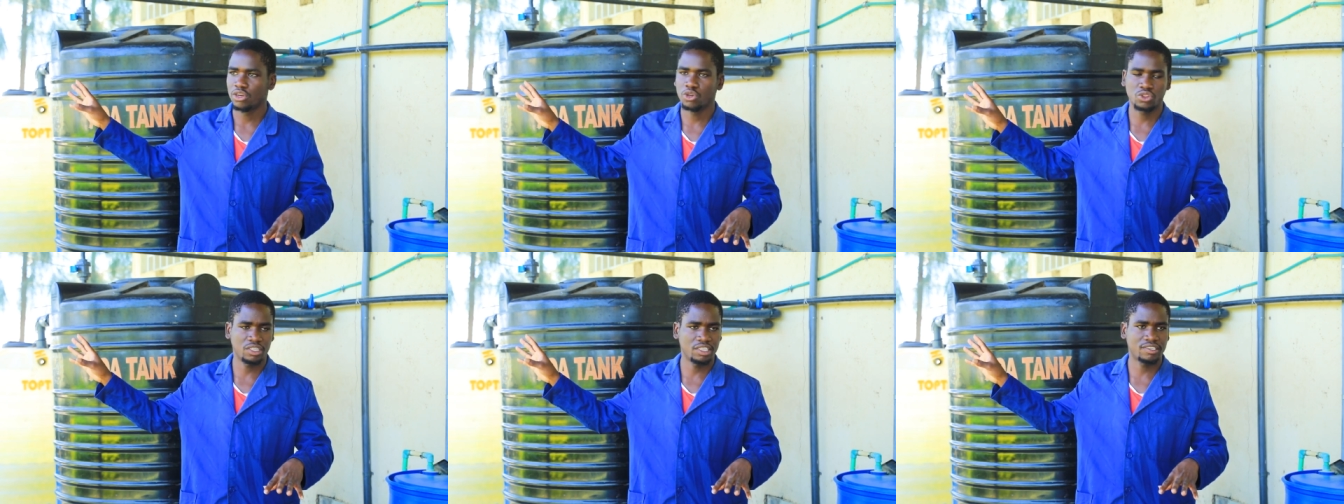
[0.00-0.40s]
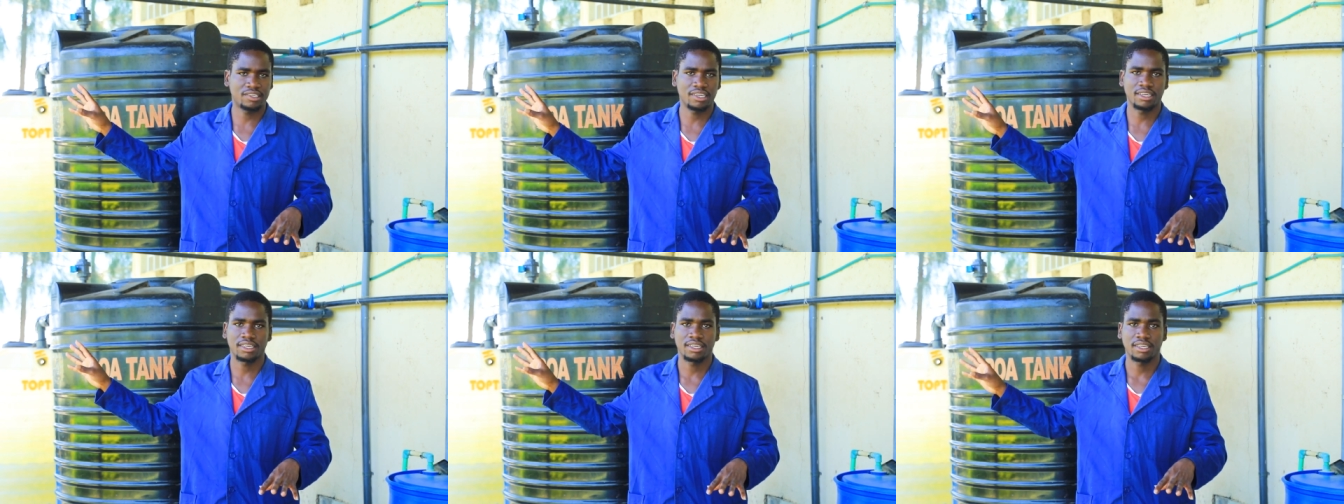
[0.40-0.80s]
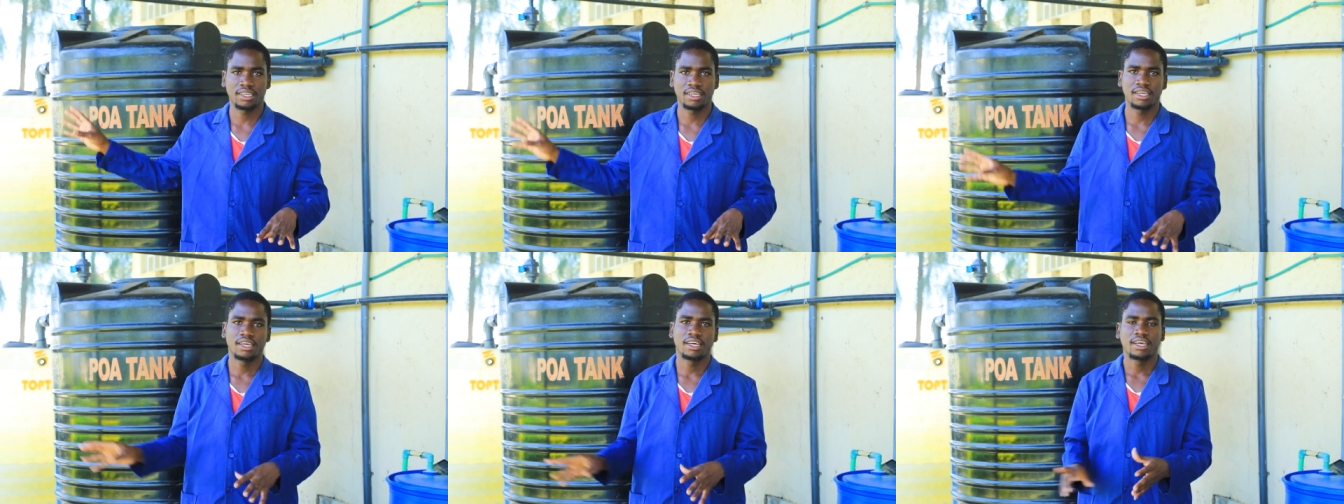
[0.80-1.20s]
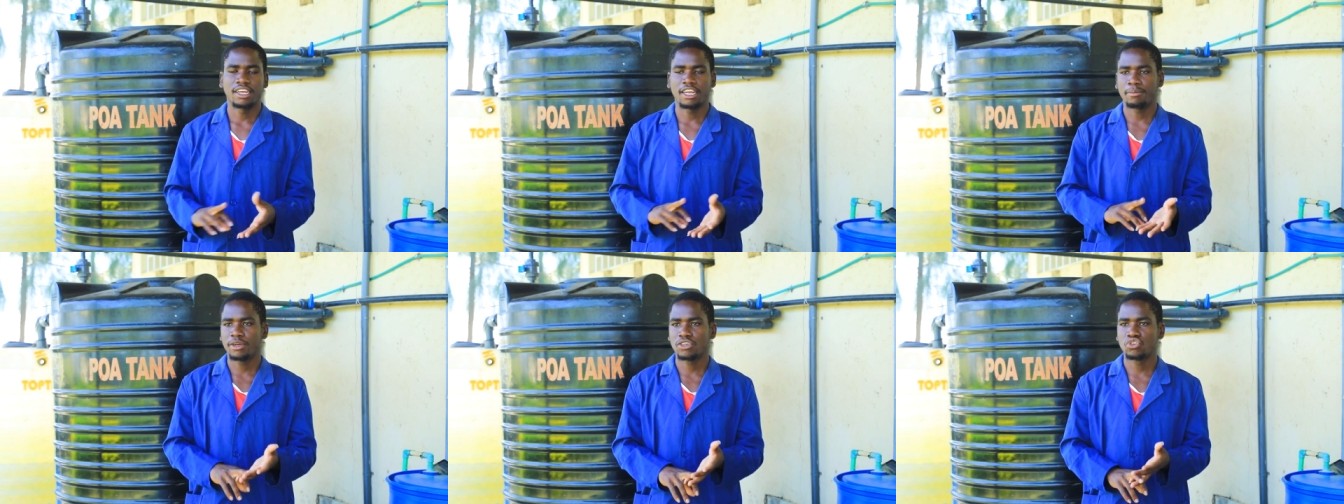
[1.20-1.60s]
northeastern.
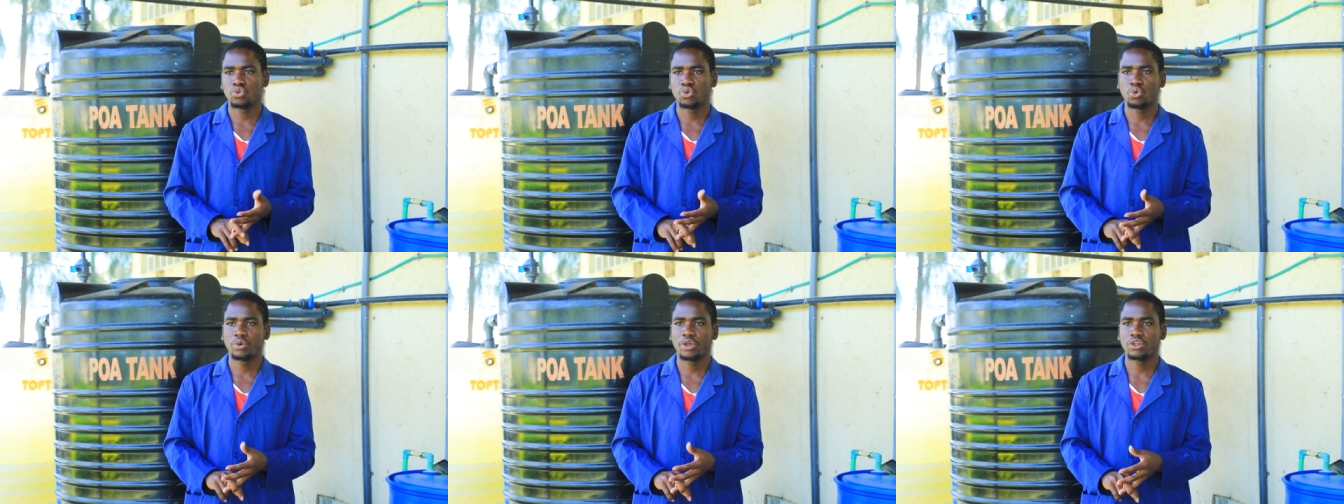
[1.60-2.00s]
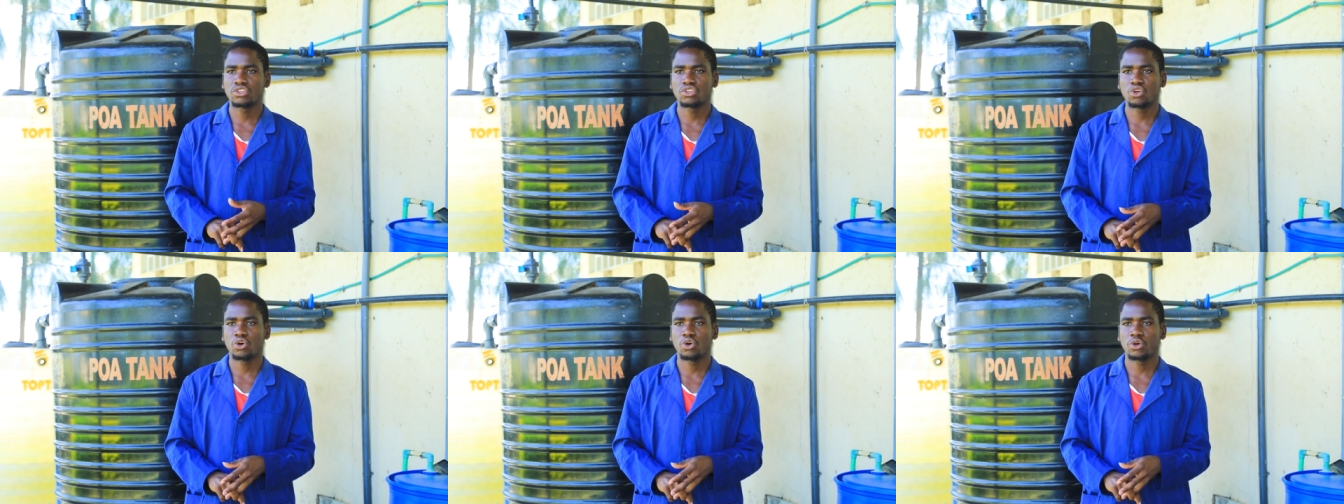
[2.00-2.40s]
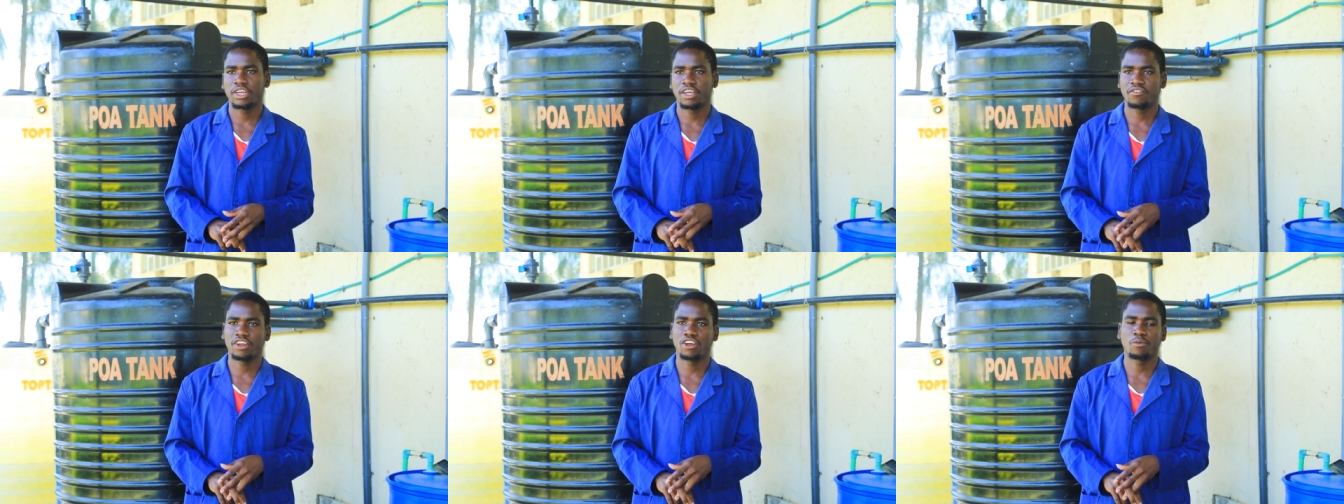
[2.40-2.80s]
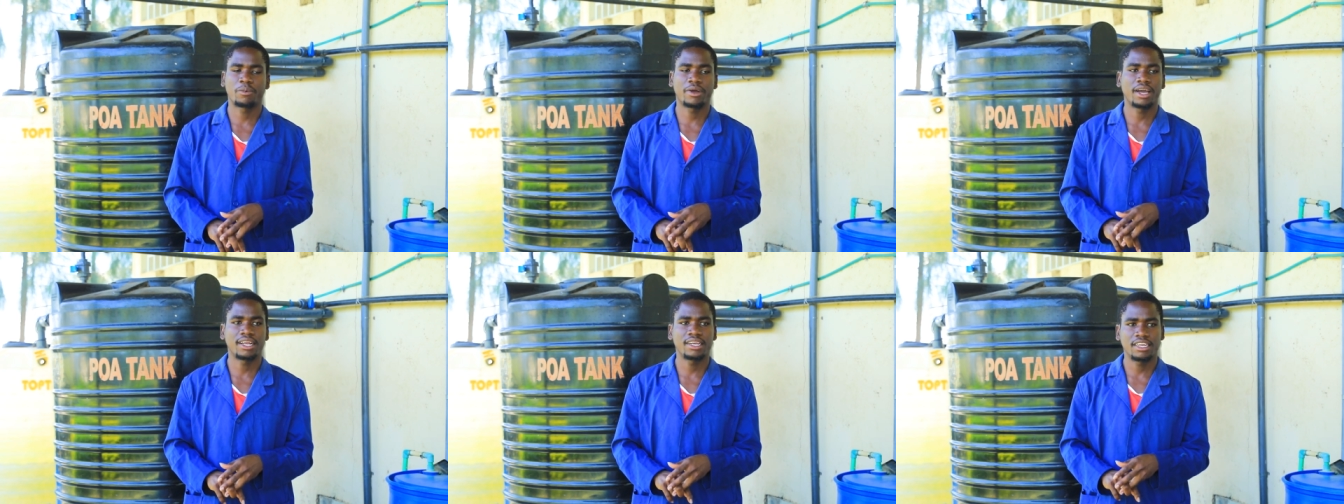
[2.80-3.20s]
Number two, we also develop
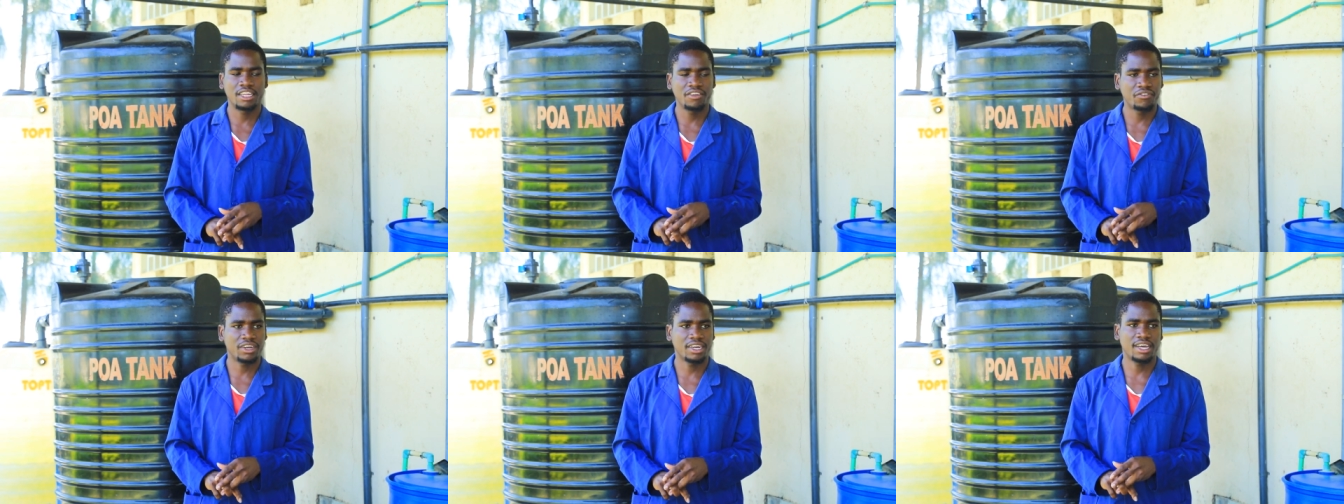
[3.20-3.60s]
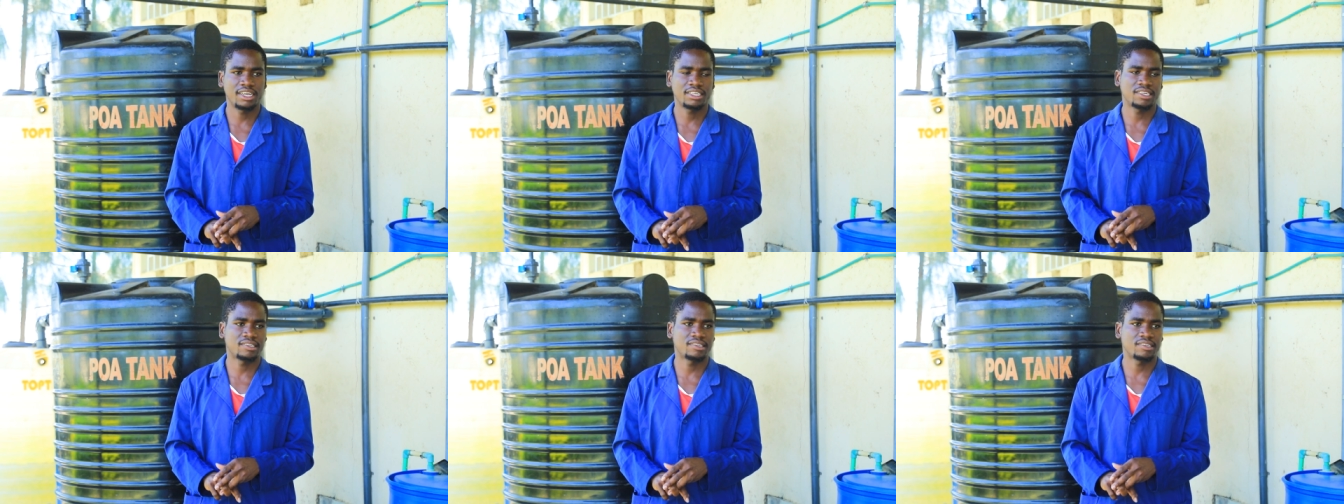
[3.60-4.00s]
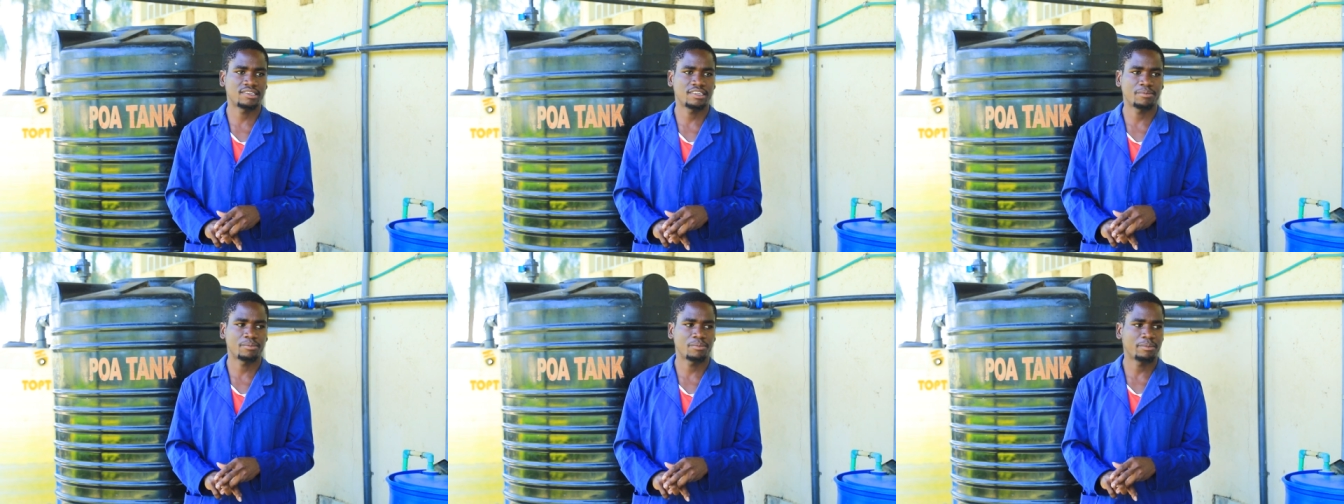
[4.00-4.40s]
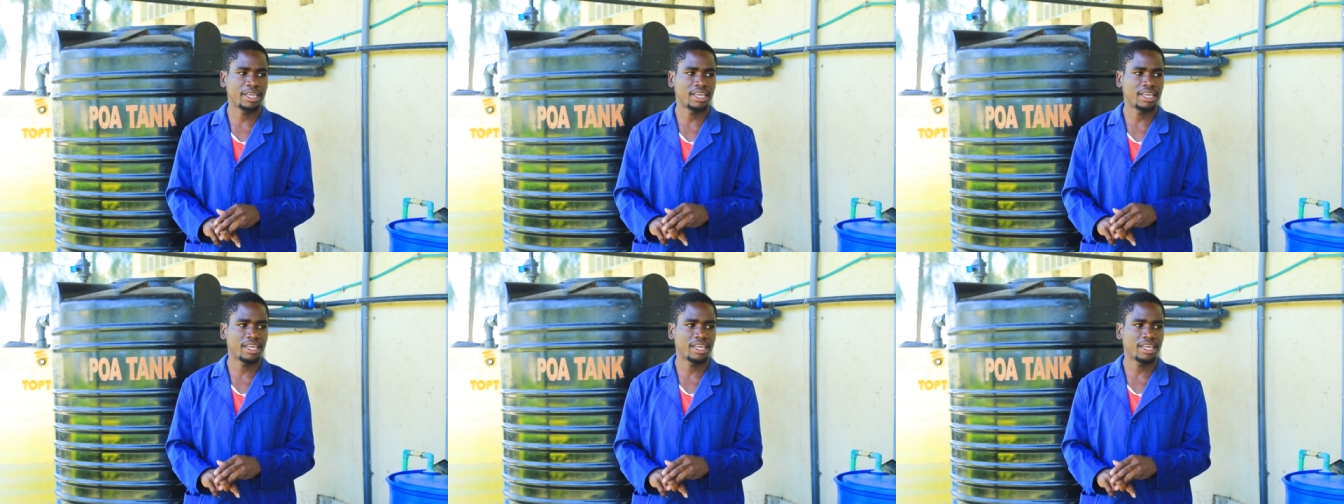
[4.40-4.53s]
different culture systems.